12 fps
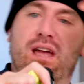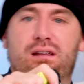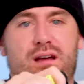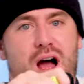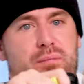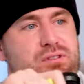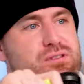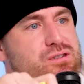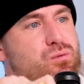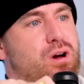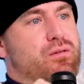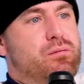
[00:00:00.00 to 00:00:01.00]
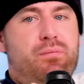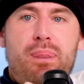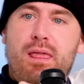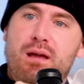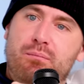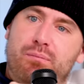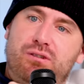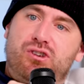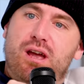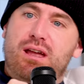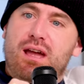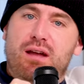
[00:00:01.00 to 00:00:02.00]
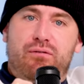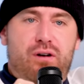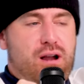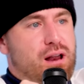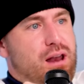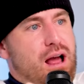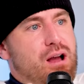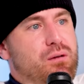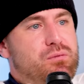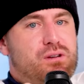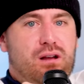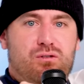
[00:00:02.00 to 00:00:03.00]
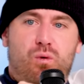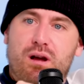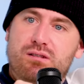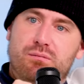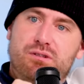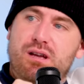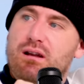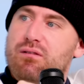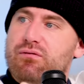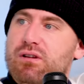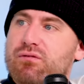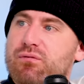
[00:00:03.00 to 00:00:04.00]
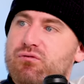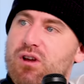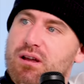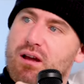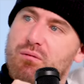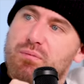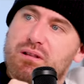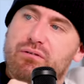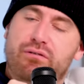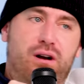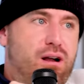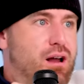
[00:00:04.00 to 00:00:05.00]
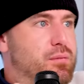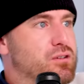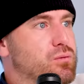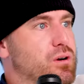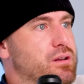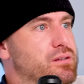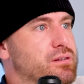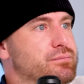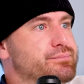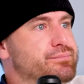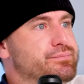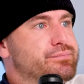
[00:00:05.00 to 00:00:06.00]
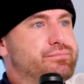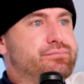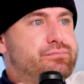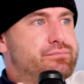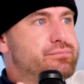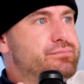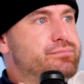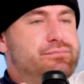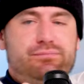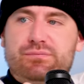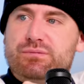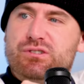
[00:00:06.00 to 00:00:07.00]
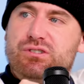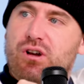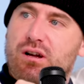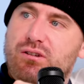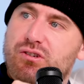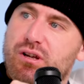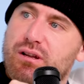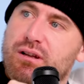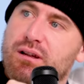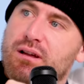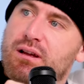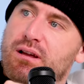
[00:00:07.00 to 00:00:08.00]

J.K. Dobbins is one of them. But JK fucking and I got twice almost got in a fist. JK yeah. beat the fuck out of me twice. What'd you do to him? Marlon. He's talking shit.